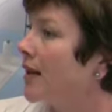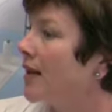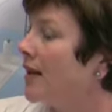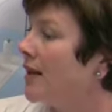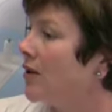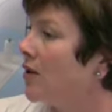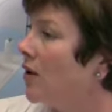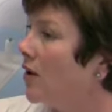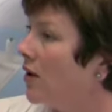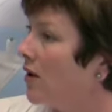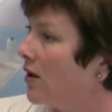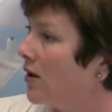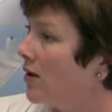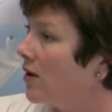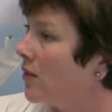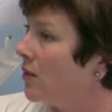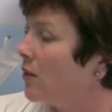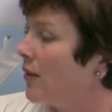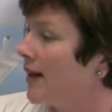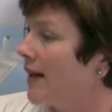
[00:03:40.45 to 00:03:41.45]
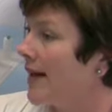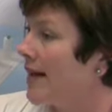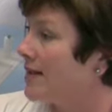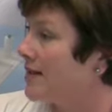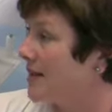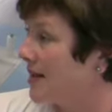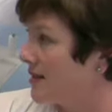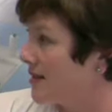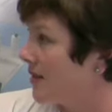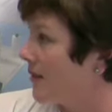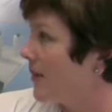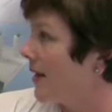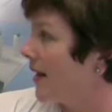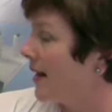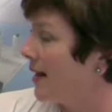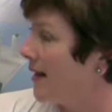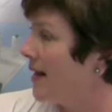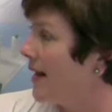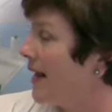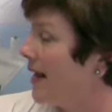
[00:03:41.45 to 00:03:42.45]
In all, we
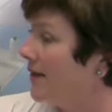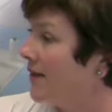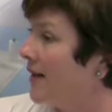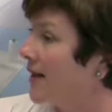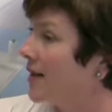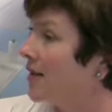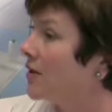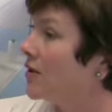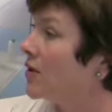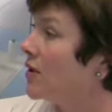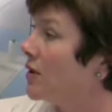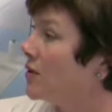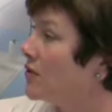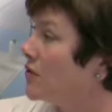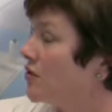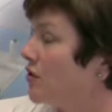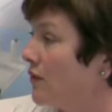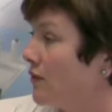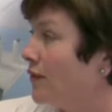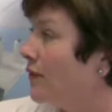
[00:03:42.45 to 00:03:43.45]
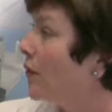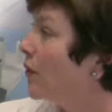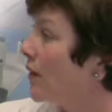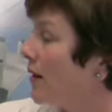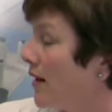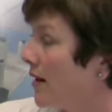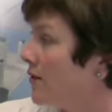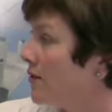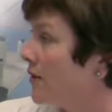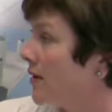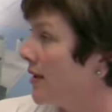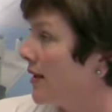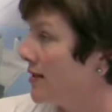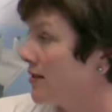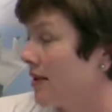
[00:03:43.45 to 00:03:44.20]
anticipate having close to 400